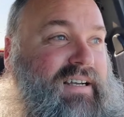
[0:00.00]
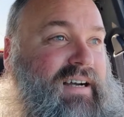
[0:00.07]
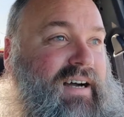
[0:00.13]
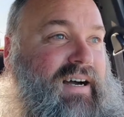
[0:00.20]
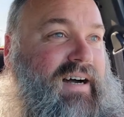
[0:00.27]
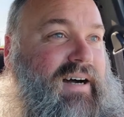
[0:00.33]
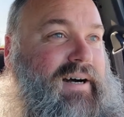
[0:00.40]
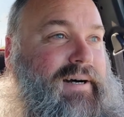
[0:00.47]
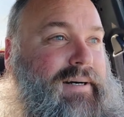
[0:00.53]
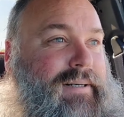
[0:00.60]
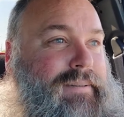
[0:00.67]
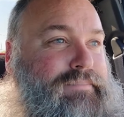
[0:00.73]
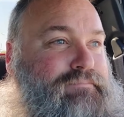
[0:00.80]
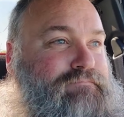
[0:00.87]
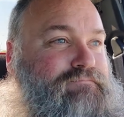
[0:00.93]

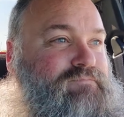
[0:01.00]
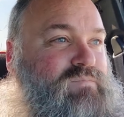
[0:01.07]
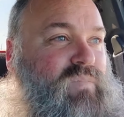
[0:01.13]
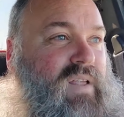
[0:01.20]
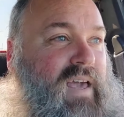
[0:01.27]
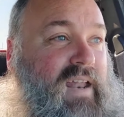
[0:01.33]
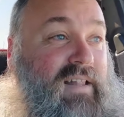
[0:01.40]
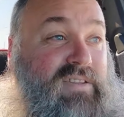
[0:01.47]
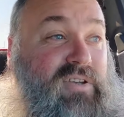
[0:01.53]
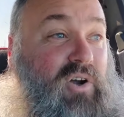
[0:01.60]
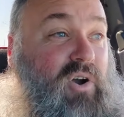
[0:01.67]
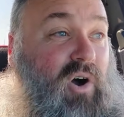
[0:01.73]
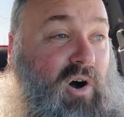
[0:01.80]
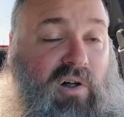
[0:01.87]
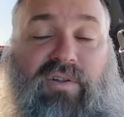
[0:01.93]
And it took
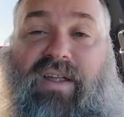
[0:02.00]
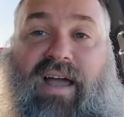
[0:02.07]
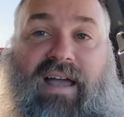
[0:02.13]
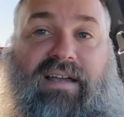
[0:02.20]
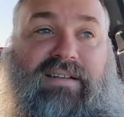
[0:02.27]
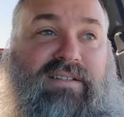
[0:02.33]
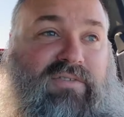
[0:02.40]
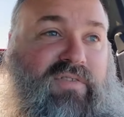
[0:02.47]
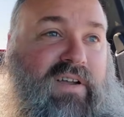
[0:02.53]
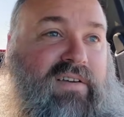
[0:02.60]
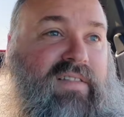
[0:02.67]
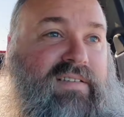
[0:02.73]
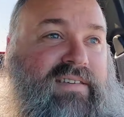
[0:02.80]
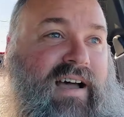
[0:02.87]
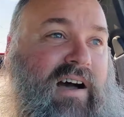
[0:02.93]
all day to figure
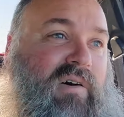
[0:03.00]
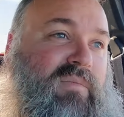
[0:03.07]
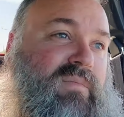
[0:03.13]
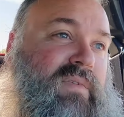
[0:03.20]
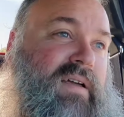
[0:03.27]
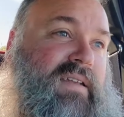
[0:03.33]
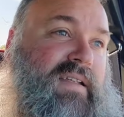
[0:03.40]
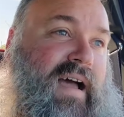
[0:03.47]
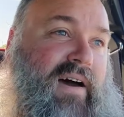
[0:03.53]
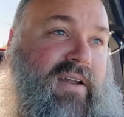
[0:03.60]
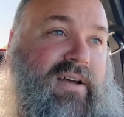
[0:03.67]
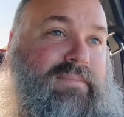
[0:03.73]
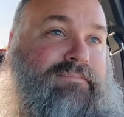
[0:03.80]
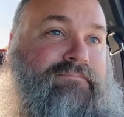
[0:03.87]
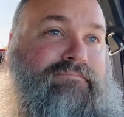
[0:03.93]
this out and how
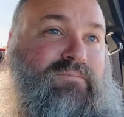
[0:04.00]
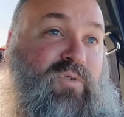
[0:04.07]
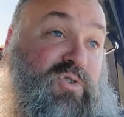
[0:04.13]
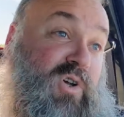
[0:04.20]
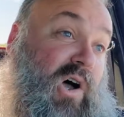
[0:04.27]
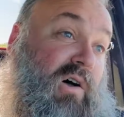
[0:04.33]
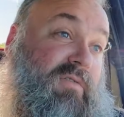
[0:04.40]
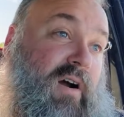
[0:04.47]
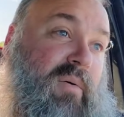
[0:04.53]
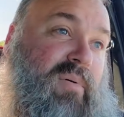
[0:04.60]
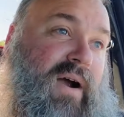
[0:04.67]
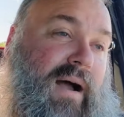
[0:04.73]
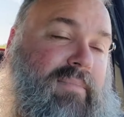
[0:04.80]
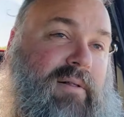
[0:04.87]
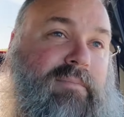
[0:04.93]
to resolve our
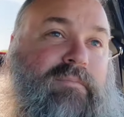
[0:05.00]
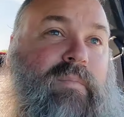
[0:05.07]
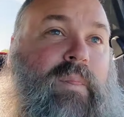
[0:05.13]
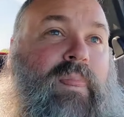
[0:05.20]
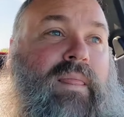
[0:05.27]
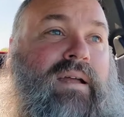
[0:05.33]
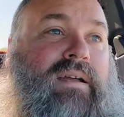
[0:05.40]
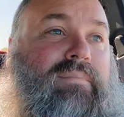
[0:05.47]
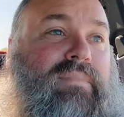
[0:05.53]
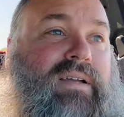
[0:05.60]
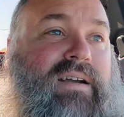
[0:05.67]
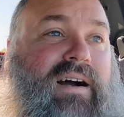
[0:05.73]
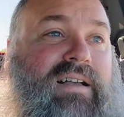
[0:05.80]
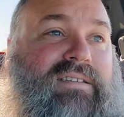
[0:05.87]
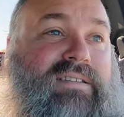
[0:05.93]
problem
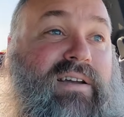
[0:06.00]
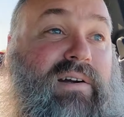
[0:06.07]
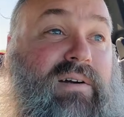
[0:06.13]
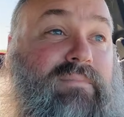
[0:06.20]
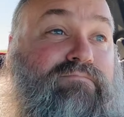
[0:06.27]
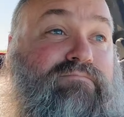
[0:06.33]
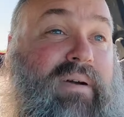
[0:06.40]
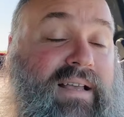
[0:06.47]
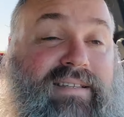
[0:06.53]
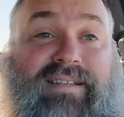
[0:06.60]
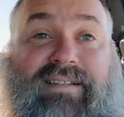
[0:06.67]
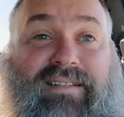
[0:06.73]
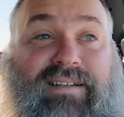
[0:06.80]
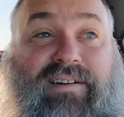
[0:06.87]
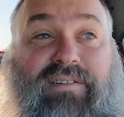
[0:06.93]
because there
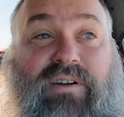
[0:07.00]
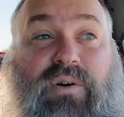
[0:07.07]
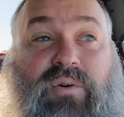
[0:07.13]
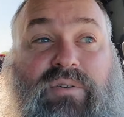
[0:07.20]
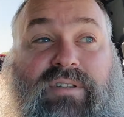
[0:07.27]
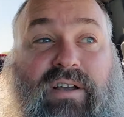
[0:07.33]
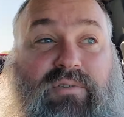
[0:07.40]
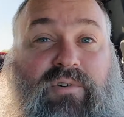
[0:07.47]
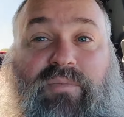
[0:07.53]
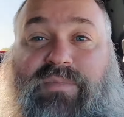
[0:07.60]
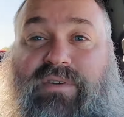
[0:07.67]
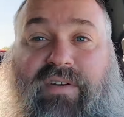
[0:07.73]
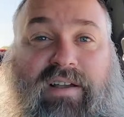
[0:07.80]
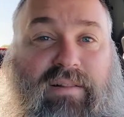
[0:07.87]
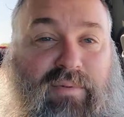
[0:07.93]
basically are no hotel rooms
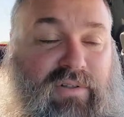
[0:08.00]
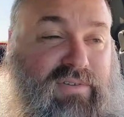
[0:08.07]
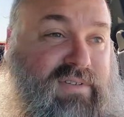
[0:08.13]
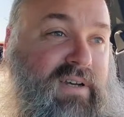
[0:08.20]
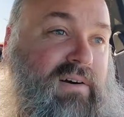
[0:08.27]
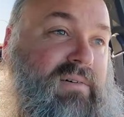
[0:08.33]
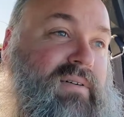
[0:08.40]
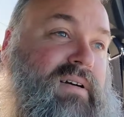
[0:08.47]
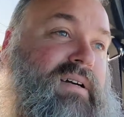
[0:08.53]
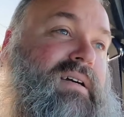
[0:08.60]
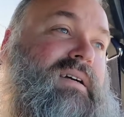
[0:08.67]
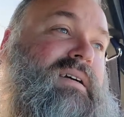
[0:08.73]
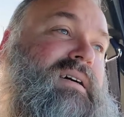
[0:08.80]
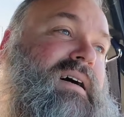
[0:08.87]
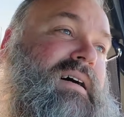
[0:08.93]
available. So
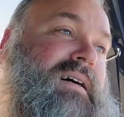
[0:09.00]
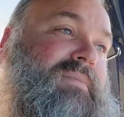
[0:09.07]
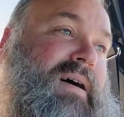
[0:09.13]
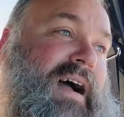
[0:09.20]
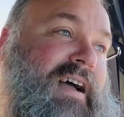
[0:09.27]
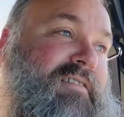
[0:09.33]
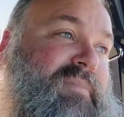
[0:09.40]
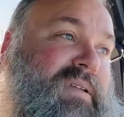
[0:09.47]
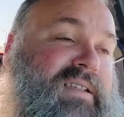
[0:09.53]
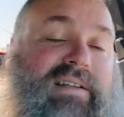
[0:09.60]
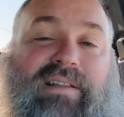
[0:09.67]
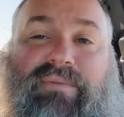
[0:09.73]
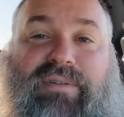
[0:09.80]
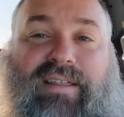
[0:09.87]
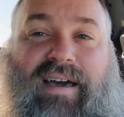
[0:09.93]
I have been
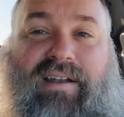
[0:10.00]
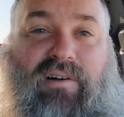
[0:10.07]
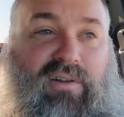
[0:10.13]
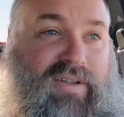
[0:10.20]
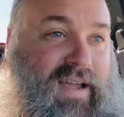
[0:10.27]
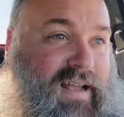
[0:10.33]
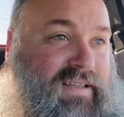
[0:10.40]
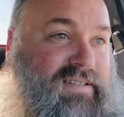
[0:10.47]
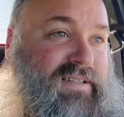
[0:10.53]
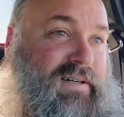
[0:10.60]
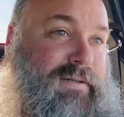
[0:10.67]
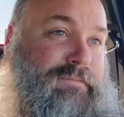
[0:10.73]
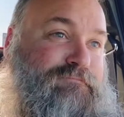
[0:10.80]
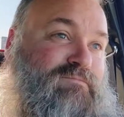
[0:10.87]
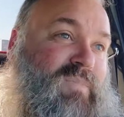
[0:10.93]
dealing with that all day.
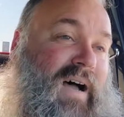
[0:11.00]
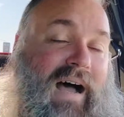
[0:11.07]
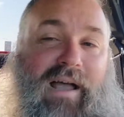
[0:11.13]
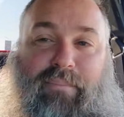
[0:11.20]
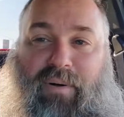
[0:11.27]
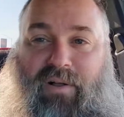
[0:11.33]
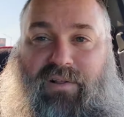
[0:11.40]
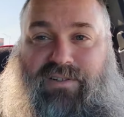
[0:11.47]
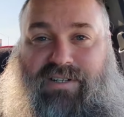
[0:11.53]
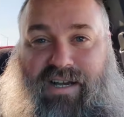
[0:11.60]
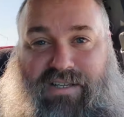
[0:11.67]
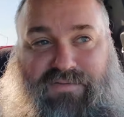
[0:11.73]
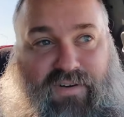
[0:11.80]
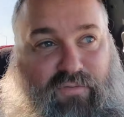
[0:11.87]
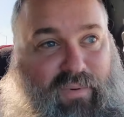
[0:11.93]
So I
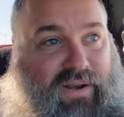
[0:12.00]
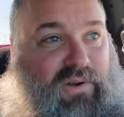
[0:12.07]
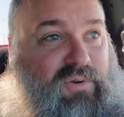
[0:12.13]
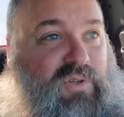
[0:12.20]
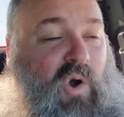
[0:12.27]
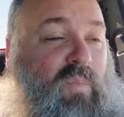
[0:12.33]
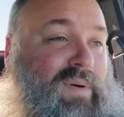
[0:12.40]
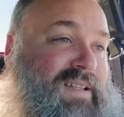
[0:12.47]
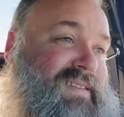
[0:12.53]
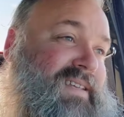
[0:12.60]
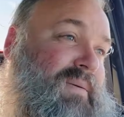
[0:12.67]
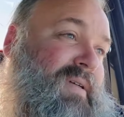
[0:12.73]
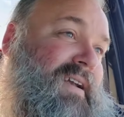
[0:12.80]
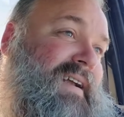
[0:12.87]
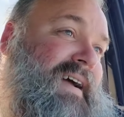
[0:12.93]
apologize for everybody who's hoping to
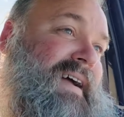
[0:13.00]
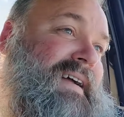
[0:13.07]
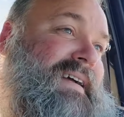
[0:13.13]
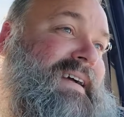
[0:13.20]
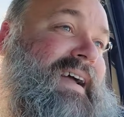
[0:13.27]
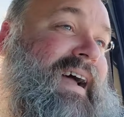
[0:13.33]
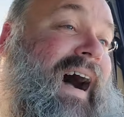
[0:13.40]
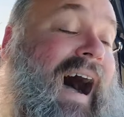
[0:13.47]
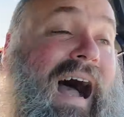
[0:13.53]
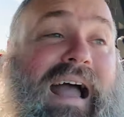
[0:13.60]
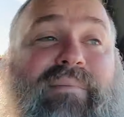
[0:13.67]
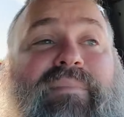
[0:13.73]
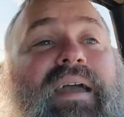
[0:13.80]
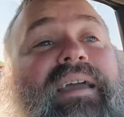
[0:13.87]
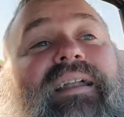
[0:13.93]
see me today. I
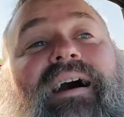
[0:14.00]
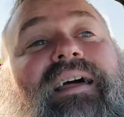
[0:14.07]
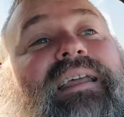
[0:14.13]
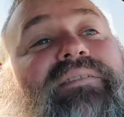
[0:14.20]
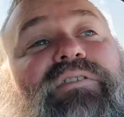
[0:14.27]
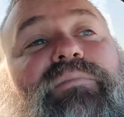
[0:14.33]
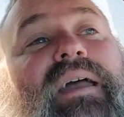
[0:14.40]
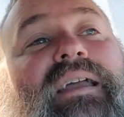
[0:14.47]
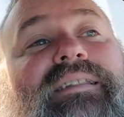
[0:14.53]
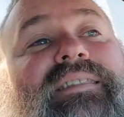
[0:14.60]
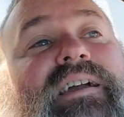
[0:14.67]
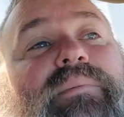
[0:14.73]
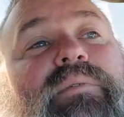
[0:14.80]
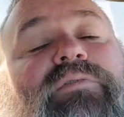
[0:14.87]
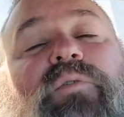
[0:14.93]
may not even make it
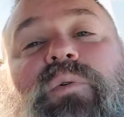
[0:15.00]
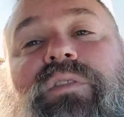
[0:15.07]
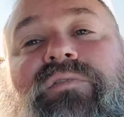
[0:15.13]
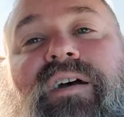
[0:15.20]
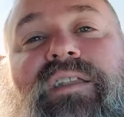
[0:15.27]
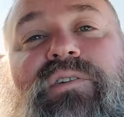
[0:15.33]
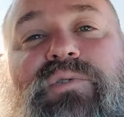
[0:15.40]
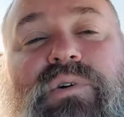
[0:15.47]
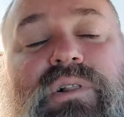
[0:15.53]
there before the venue